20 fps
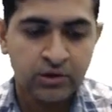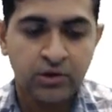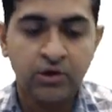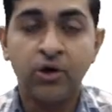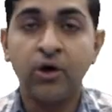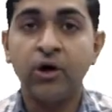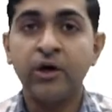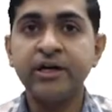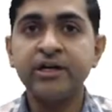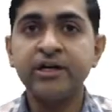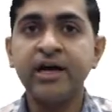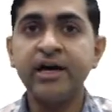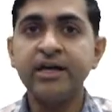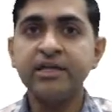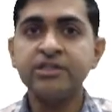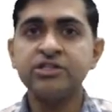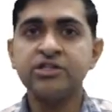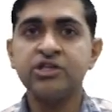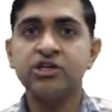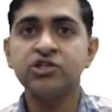Alright
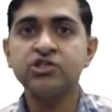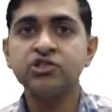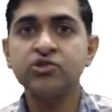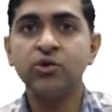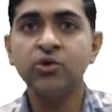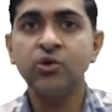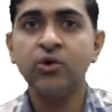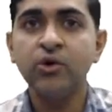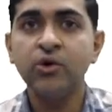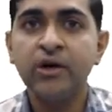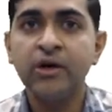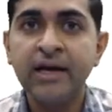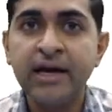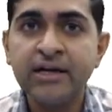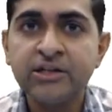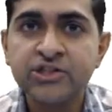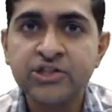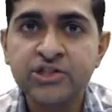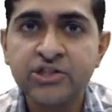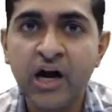guys, so
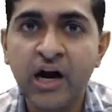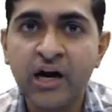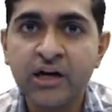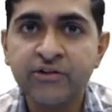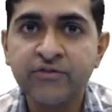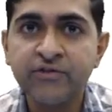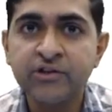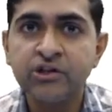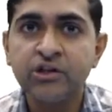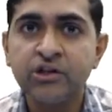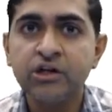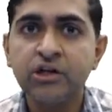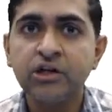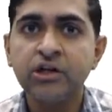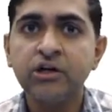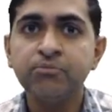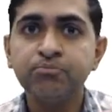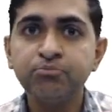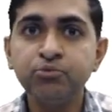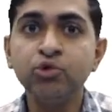let's start with the
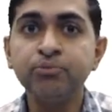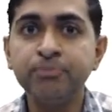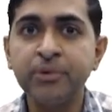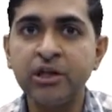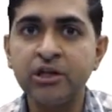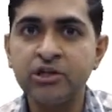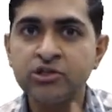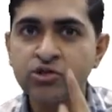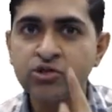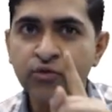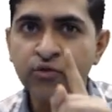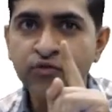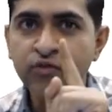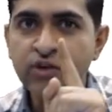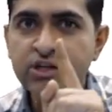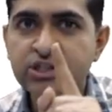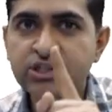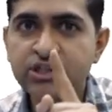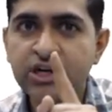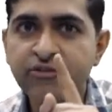pupil. So
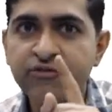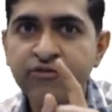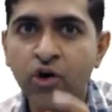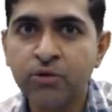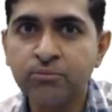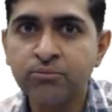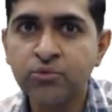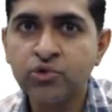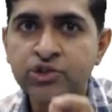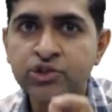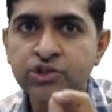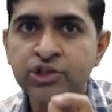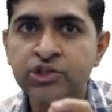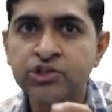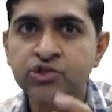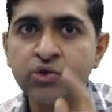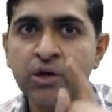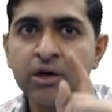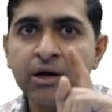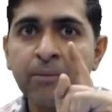first and foremost
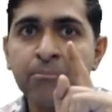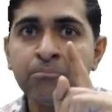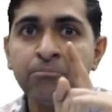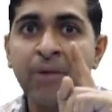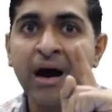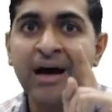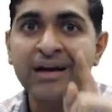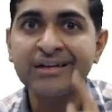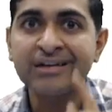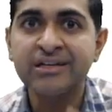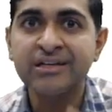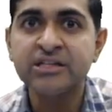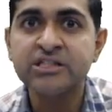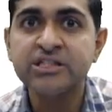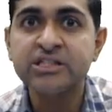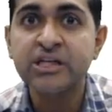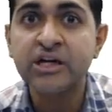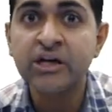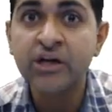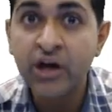is your
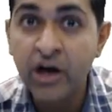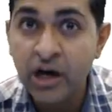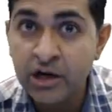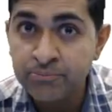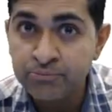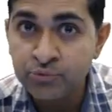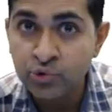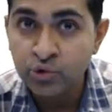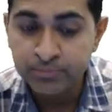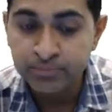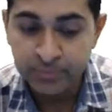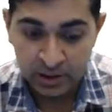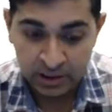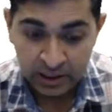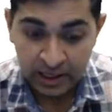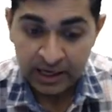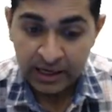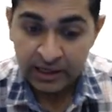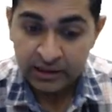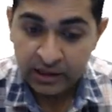Marcus Gunn pupil.
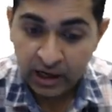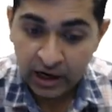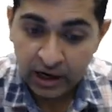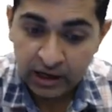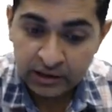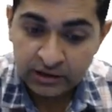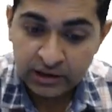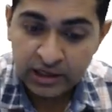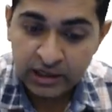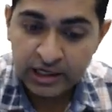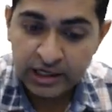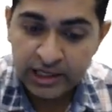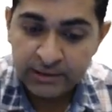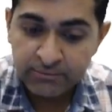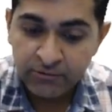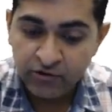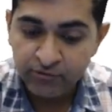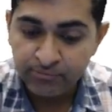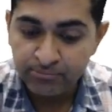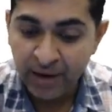The other
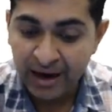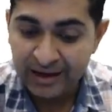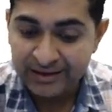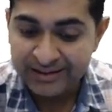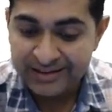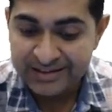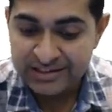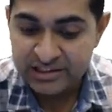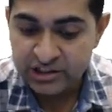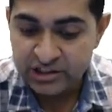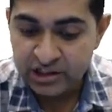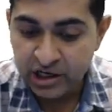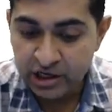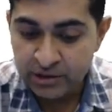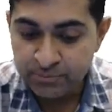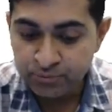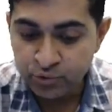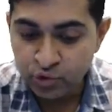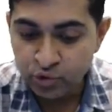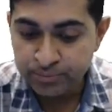name of Marcus
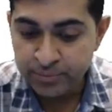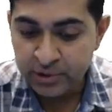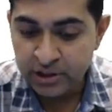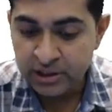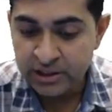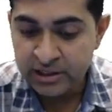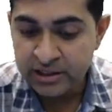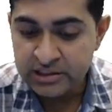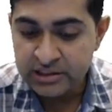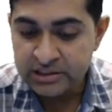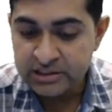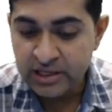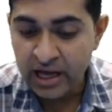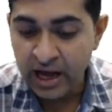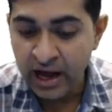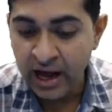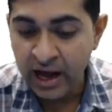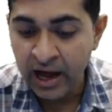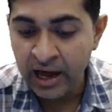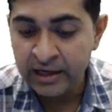Gunn pupil is
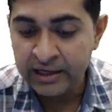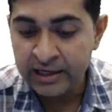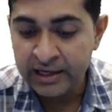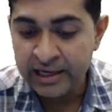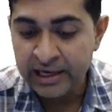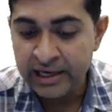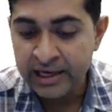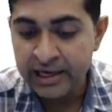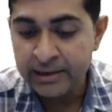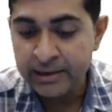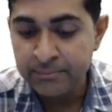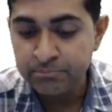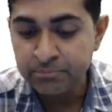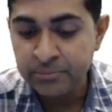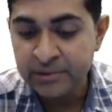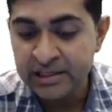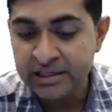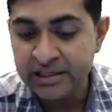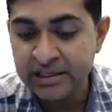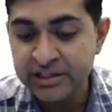
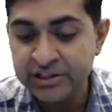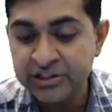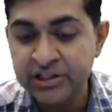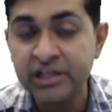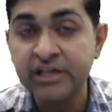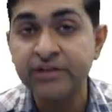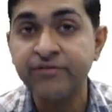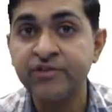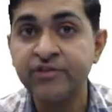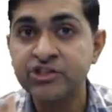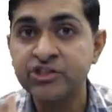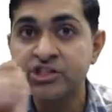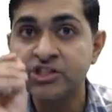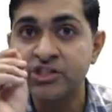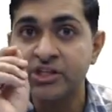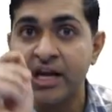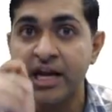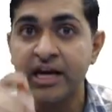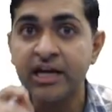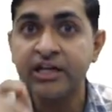RAPD, which is
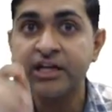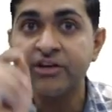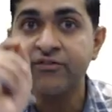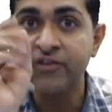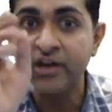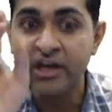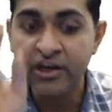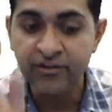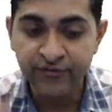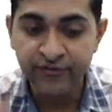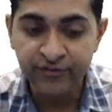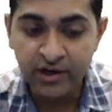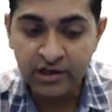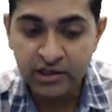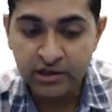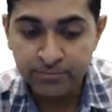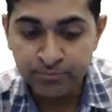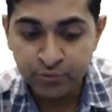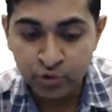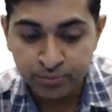relative
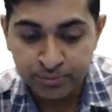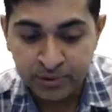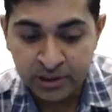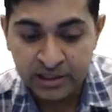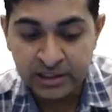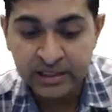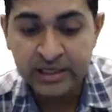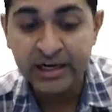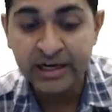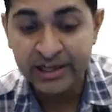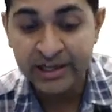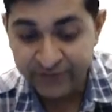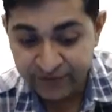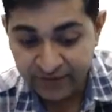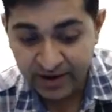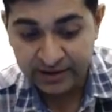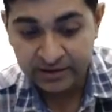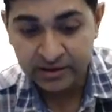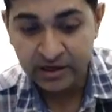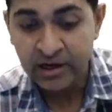afferent pupillary
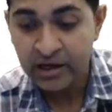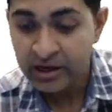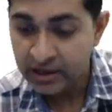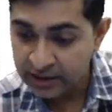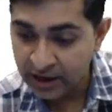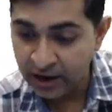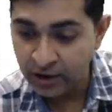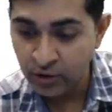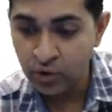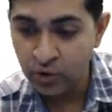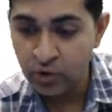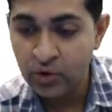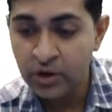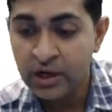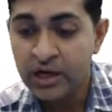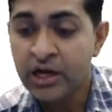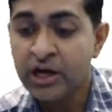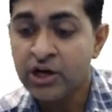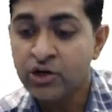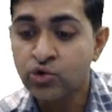defect. Now
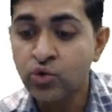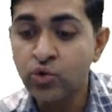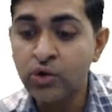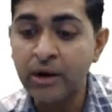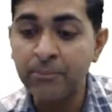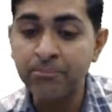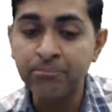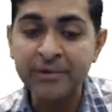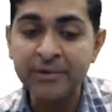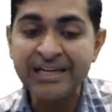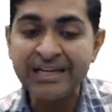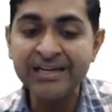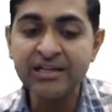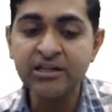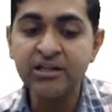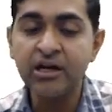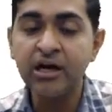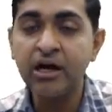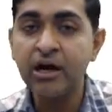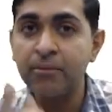to
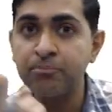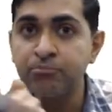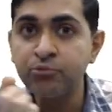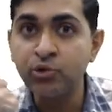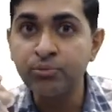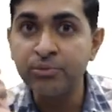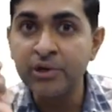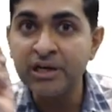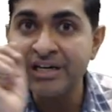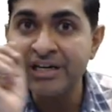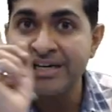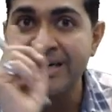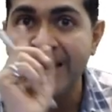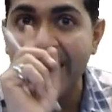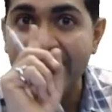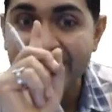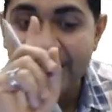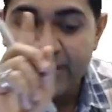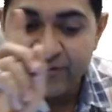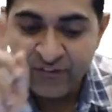complete the pupillary
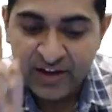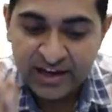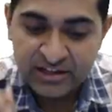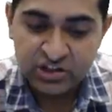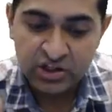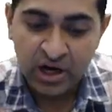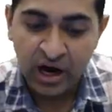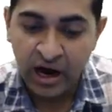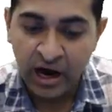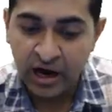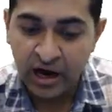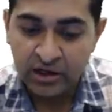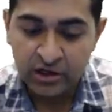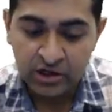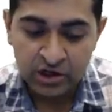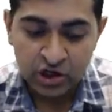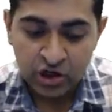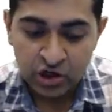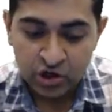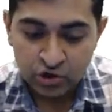light reflex
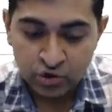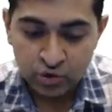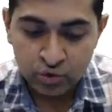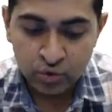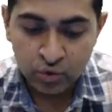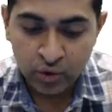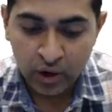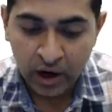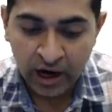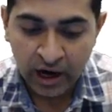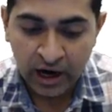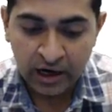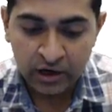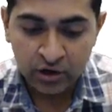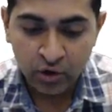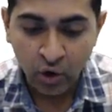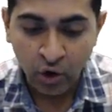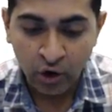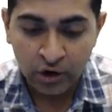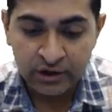arc, you
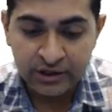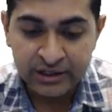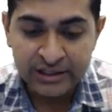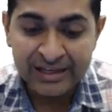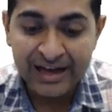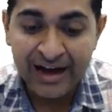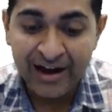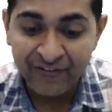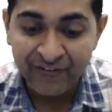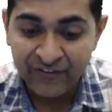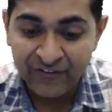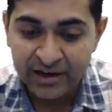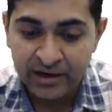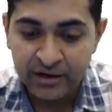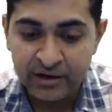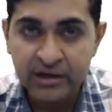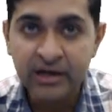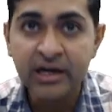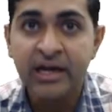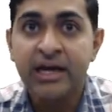are already
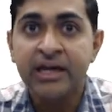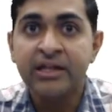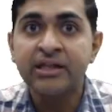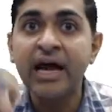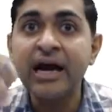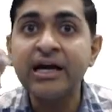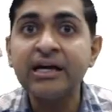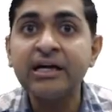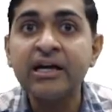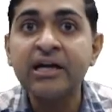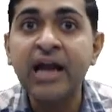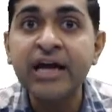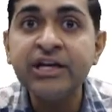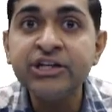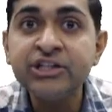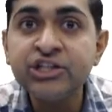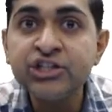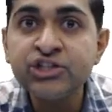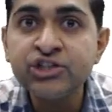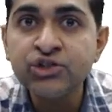aware that
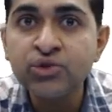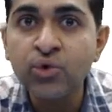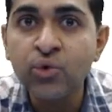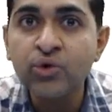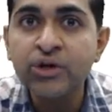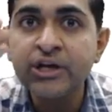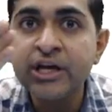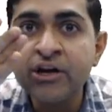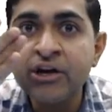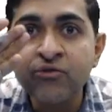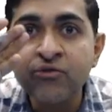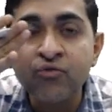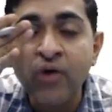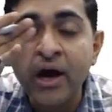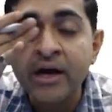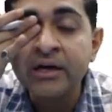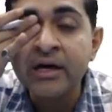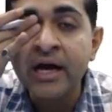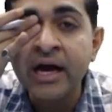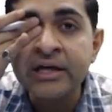light is shown in
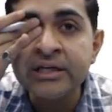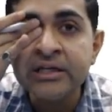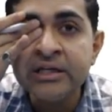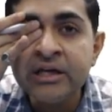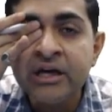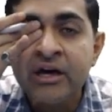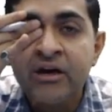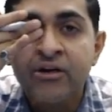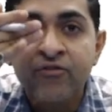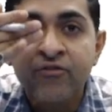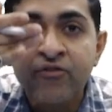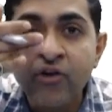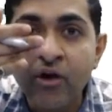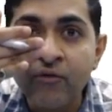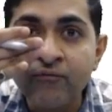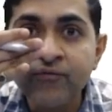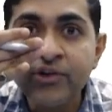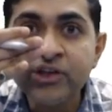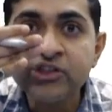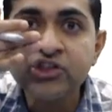one eye,
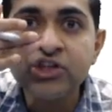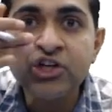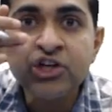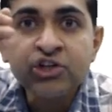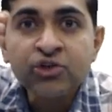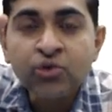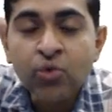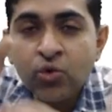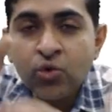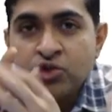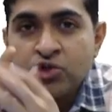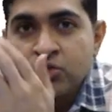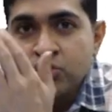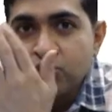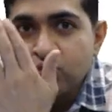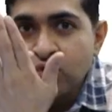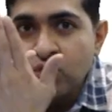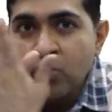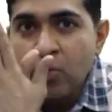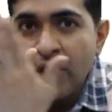from which it goes
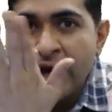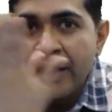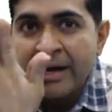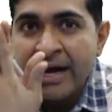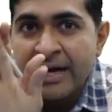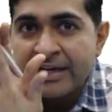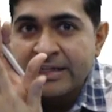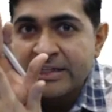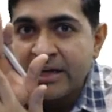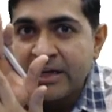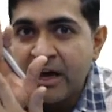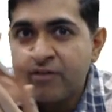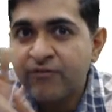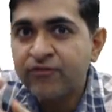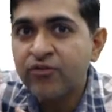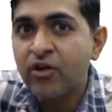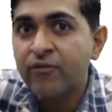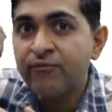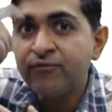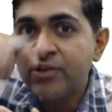to a retina,
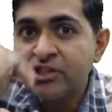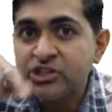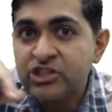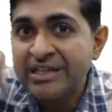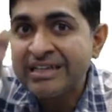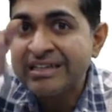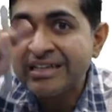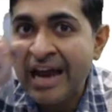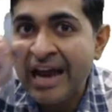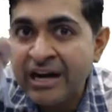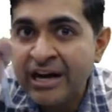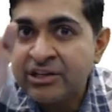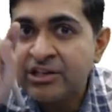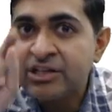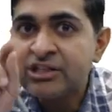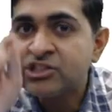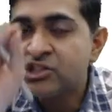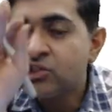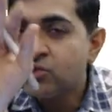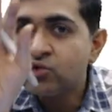from which it
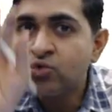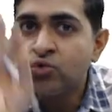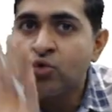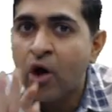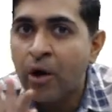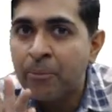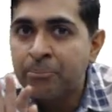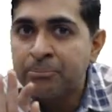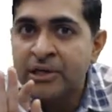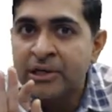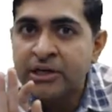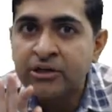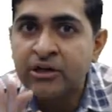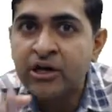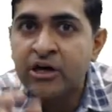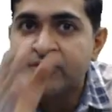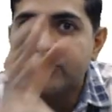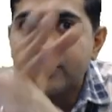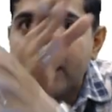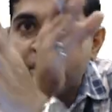enters into optic
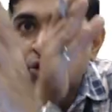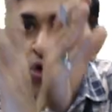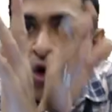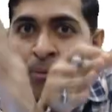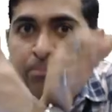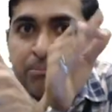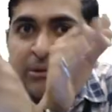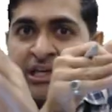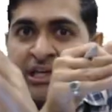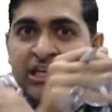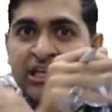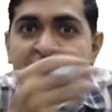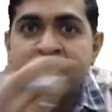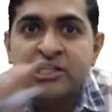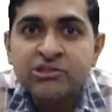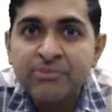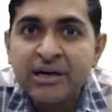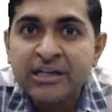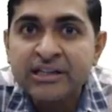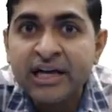nerve, then optic
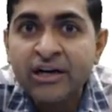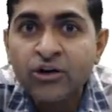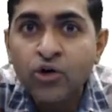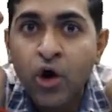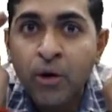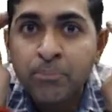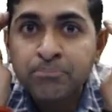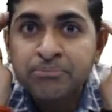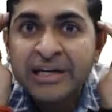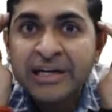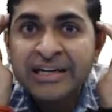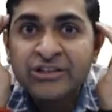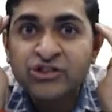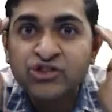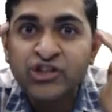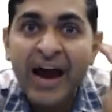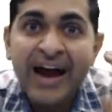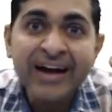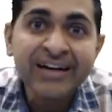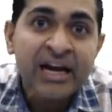chiasma, then optic
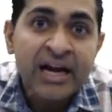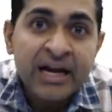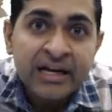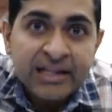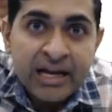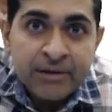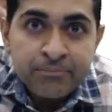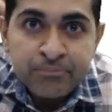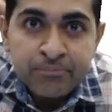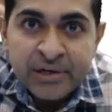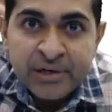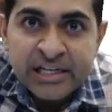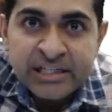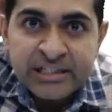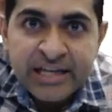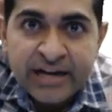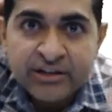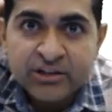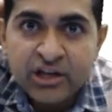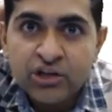tract, then
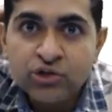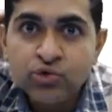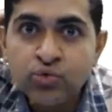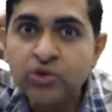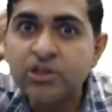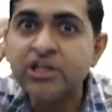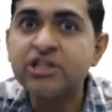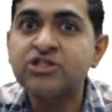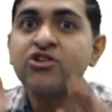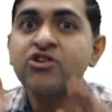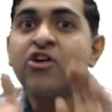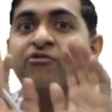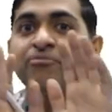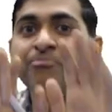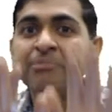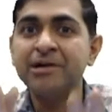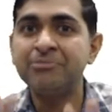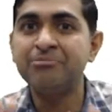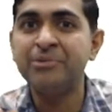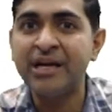pretectal nucleus of
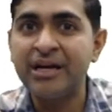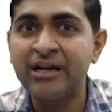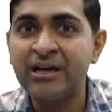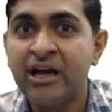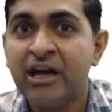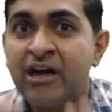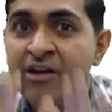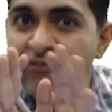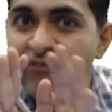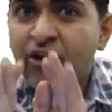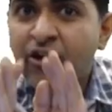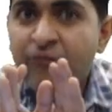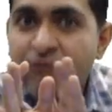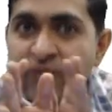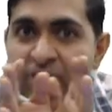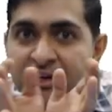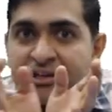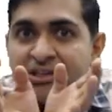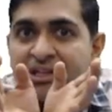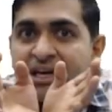midbrain, from
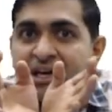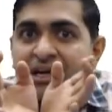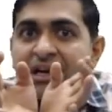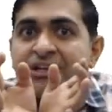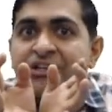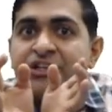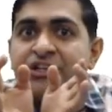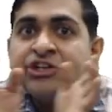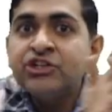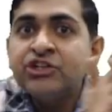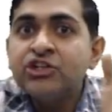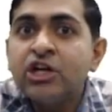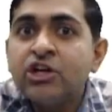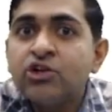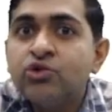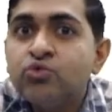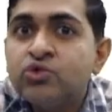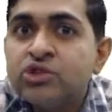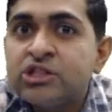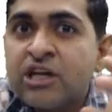where there are
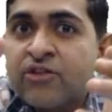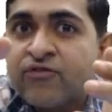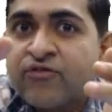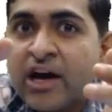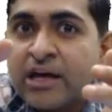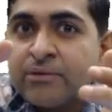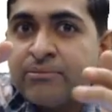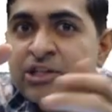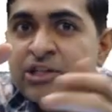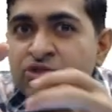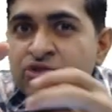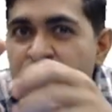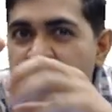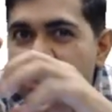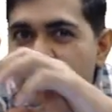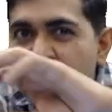internuncial fibers which